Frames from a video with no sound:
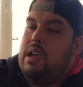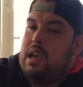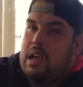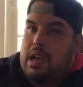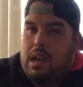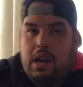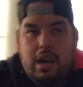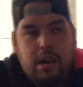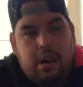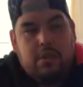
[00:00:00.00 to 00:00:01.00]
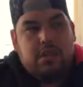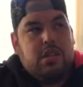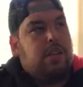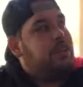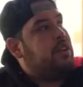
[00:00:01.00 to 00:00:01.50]
And it was a
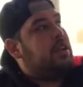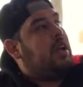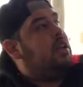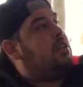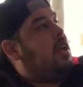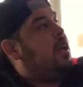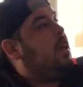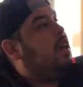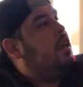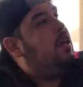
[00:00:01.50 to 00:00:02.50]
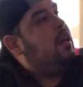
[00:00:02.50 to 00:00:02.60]
different kind of jacket